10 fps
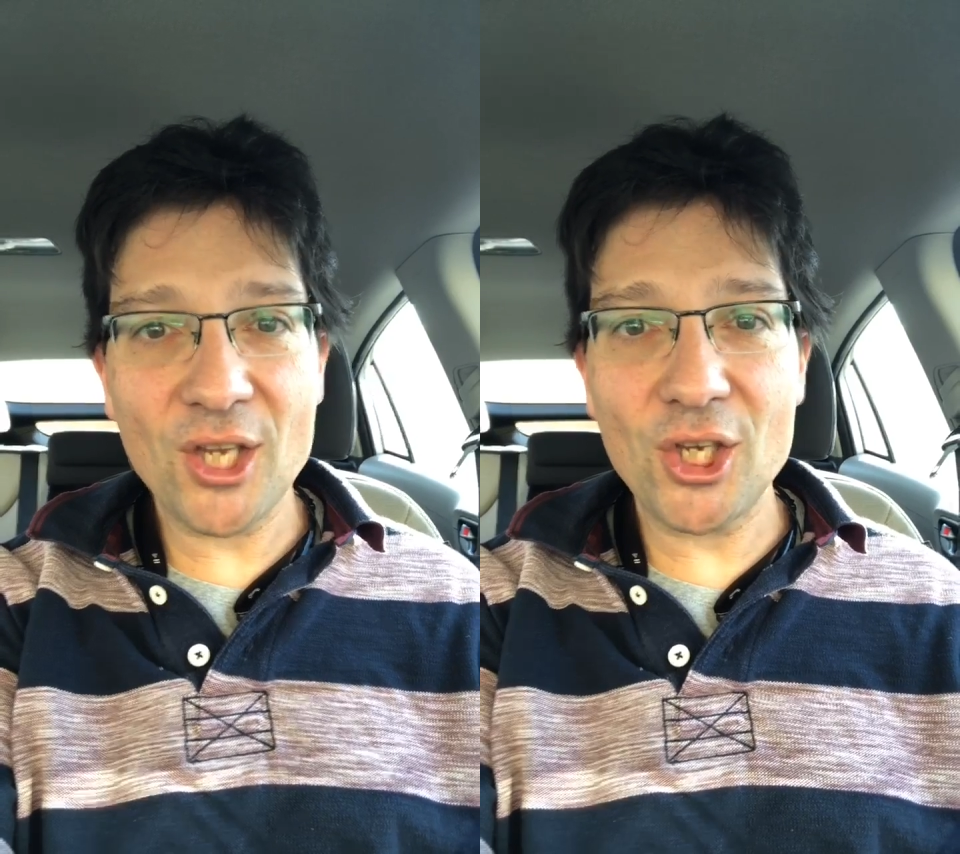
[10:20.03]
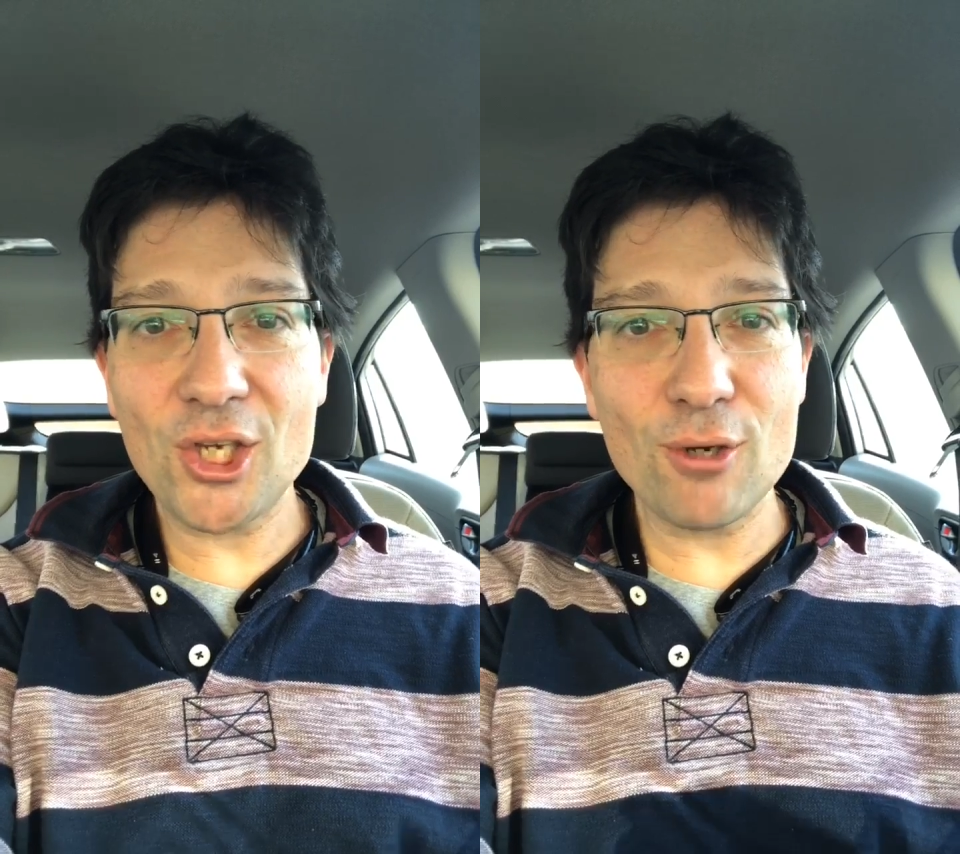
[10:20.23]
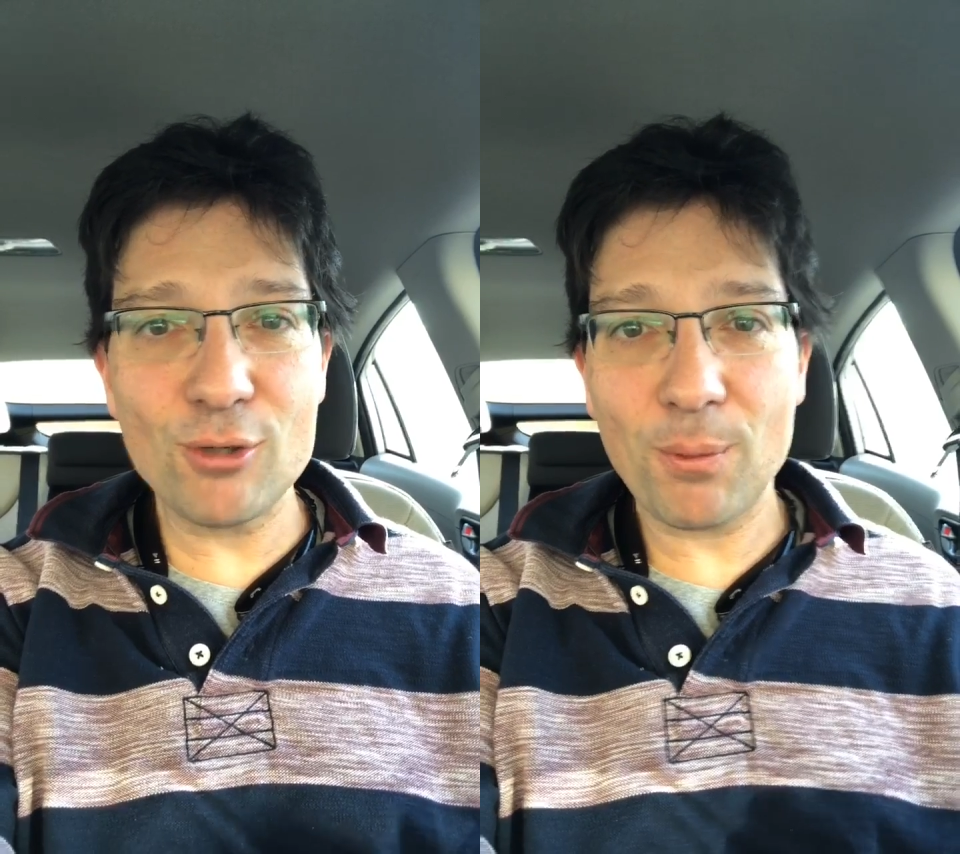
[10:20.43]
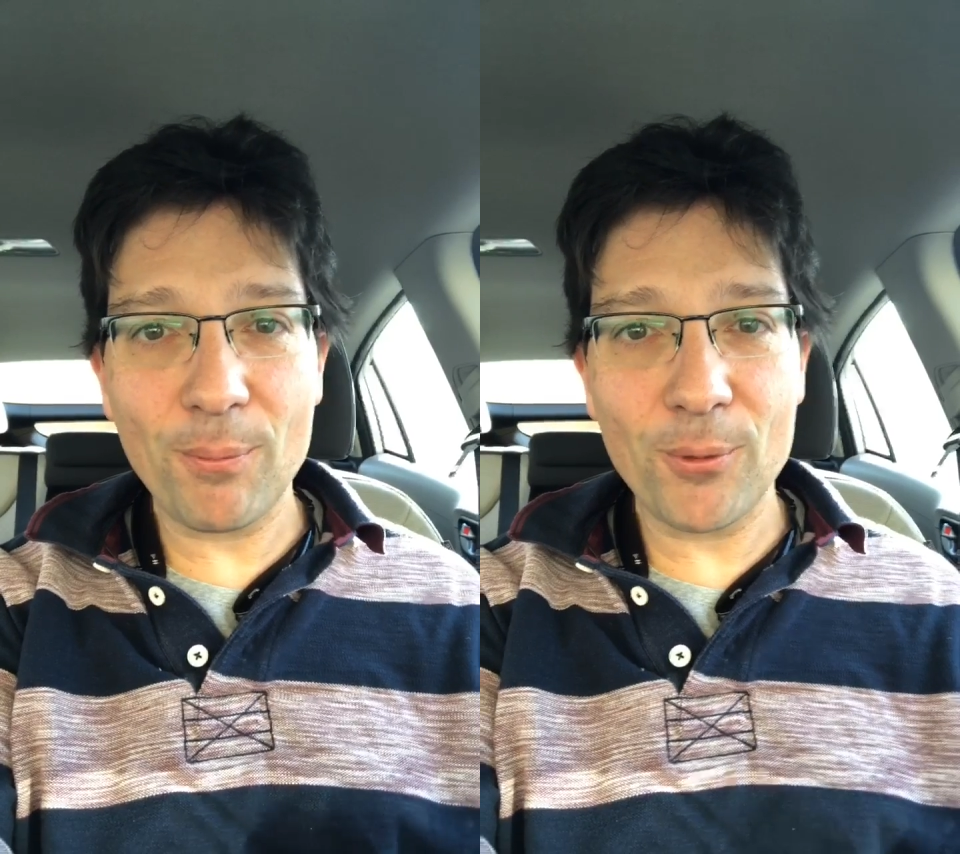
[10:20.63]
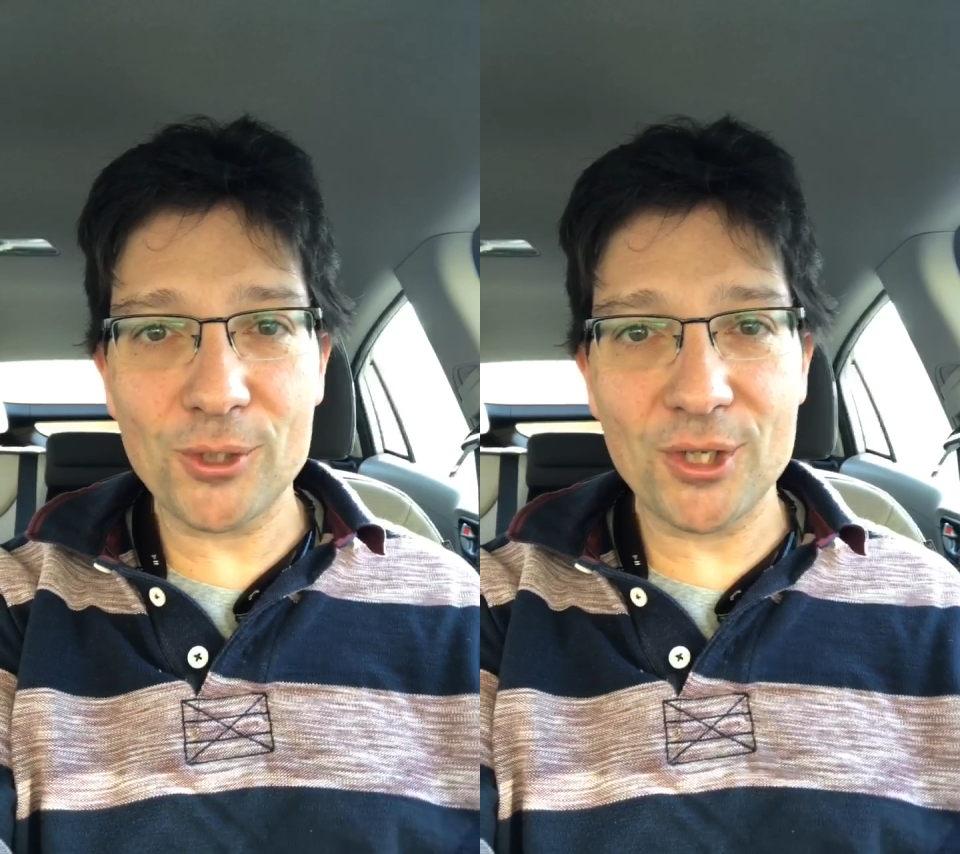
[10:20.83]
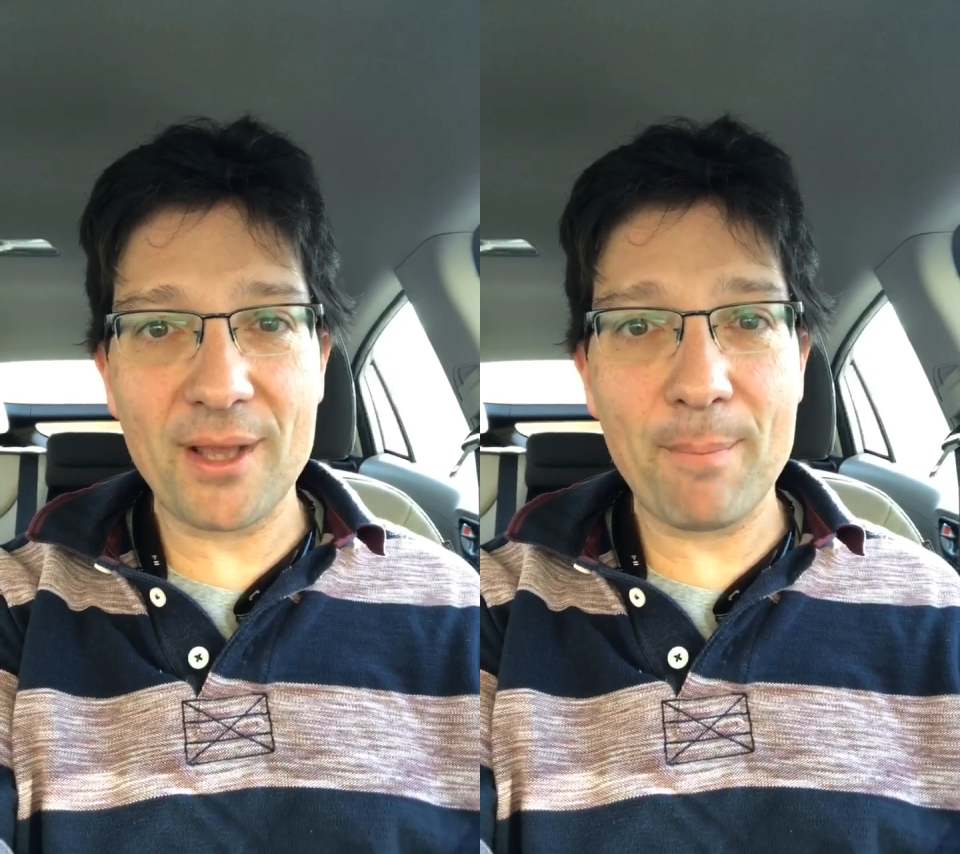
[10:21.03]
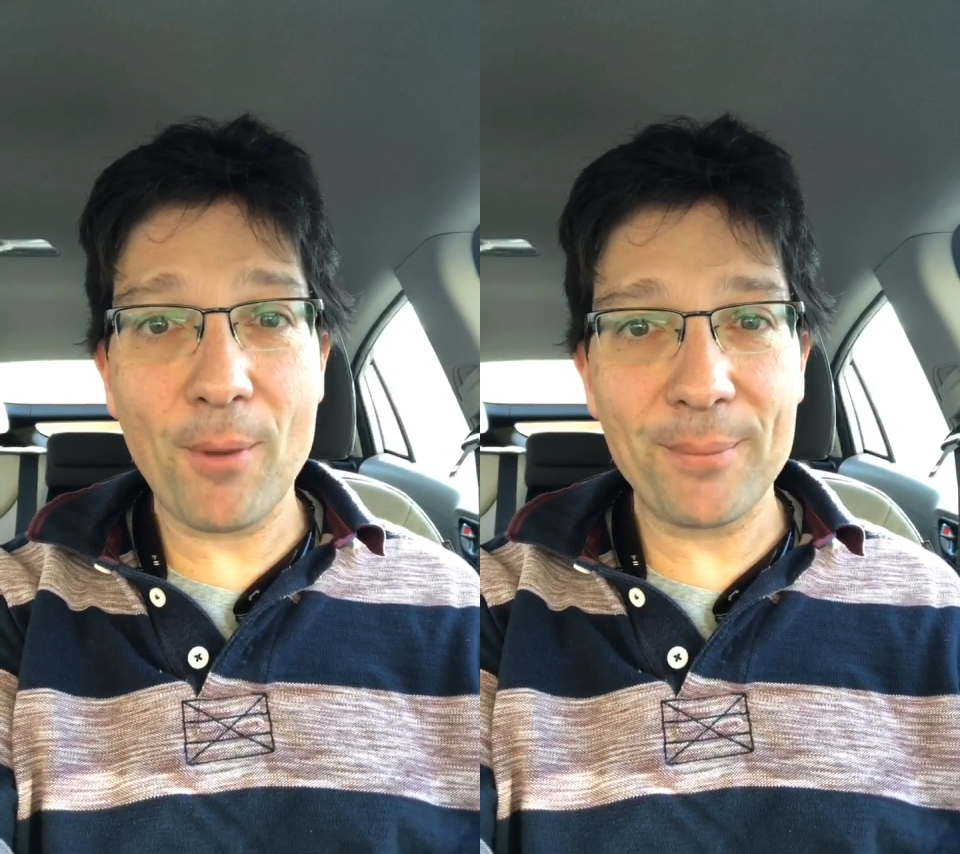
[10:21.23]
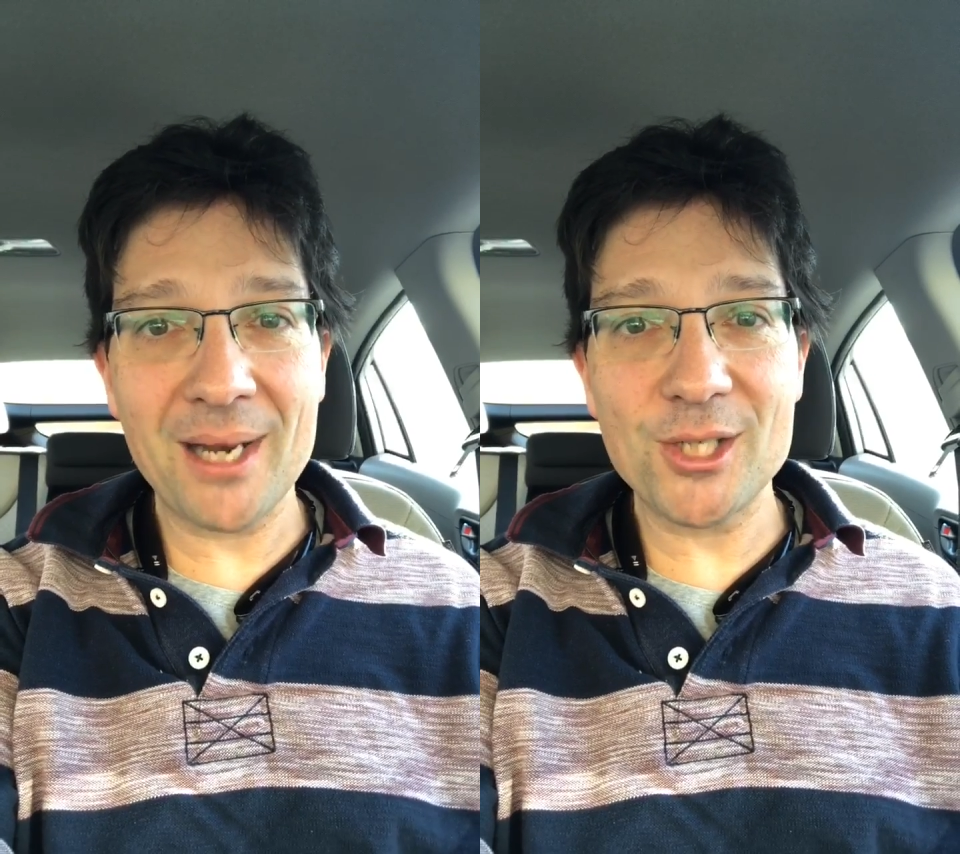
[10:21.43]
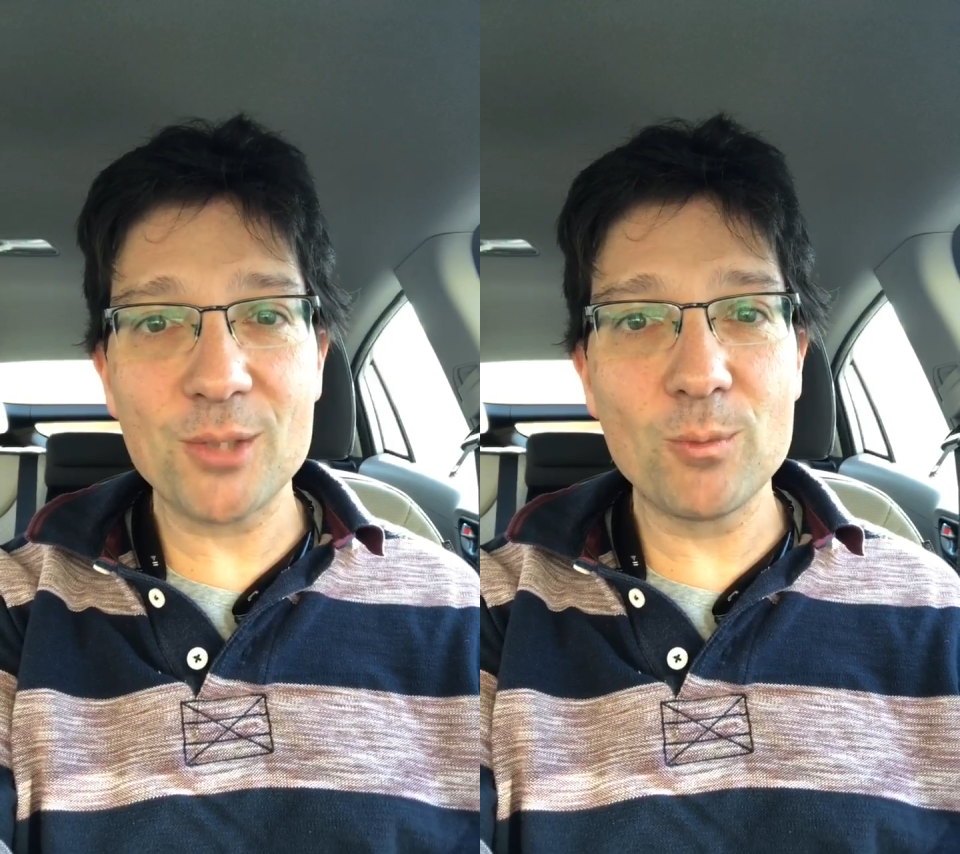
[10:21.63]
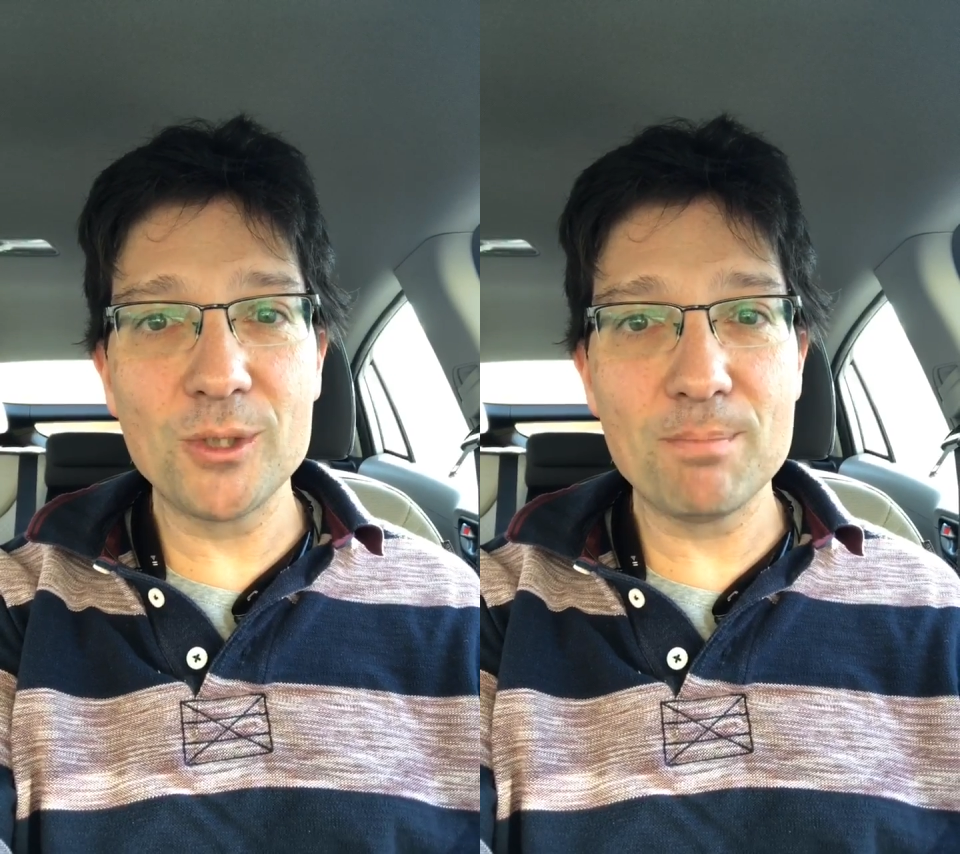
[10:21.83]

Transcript: a huge proportion of their population